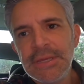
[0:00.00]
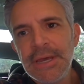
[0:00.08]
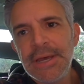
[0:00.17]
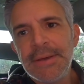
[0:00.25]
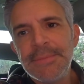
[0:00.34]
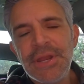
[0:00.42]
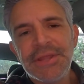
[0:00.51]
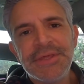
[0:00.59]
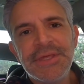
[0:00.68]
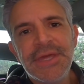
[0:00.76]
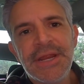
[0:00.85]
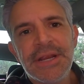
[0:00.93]

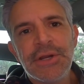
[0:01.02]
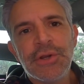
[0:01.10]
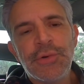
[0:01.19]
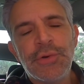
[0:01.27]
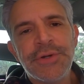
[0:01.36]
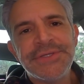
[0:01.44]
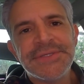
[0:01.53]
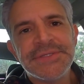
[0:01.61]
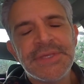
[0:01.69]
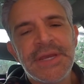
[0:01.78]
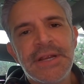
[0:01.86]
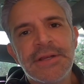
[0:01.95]
Nothing there, no noises
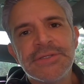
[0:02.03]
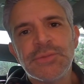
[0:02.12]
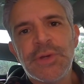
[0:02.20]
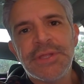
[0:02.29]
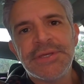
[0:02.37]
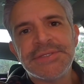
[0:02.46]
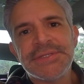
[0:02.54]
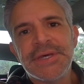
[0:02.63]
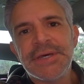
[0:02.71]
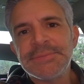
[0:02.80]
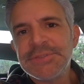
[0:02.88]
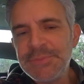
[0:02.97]
there, as well as
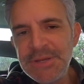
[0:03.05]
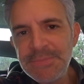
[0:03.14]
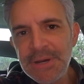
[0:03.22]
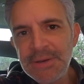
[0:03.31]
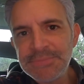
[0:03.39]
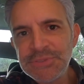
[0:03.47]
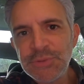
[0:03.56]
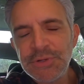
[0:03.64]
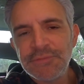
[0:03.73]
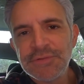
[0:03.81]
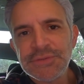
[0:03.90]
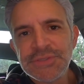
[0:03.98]
speed bumps. Went
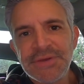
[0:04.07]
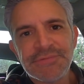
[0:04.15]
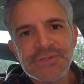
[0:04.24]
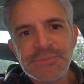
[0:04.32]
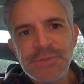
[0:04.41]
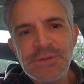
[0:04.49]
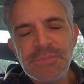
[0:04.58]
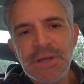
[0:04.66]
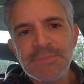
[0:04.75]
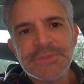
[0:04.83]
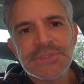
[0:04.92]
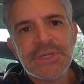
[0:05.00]
over several speed
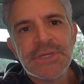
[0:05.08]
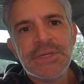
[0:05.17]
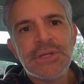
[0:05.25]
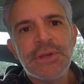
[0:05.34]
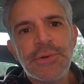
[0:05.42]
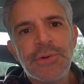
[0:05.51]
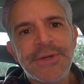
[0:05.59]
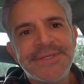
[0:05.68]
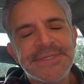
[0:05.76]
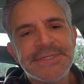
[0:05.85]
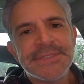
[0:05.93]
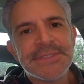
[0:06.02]
bumps, no
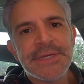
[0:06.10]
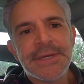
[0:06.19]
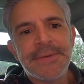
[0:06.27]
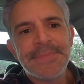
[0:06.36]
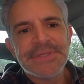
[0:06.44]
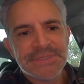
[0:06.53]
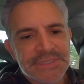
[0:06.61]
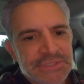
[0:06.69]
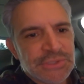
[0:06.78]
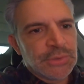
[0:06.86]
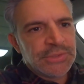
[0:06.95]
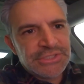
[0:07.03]
noises. This thing
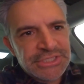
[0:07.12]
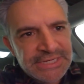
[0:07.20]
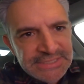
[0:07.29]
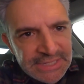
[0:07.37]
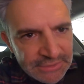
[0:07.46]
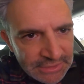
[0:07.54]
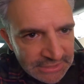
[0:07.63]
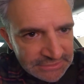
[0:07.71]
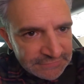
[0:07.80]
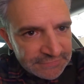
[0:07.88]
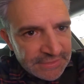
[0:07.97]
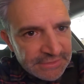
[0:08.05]
totally checks out, and
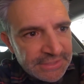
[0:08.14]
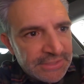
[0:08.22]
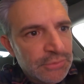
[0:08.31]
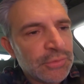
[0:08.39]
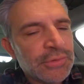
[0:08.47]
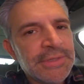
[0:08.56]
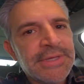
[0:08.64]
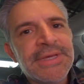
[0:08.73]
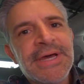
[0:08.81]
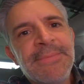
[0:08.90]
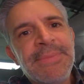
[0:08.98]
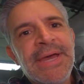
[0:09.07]
it's very cool and
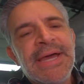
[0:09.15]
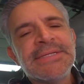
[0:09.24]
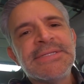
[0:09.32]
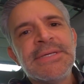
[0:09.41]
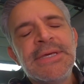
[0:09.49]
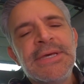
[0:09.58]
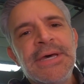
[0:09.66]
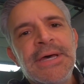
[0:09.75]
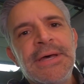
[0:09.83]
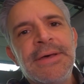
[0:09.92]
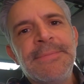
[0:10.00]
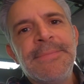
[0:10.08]
compact.
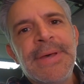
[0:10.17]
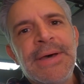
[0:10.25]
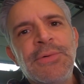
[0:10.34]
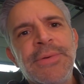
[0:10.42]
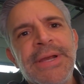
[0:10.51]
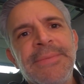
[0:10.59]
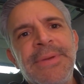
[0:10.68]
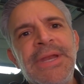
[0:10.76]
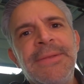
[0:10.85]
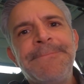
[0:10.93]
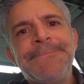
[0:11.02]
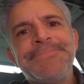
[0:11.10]
I would recommend it.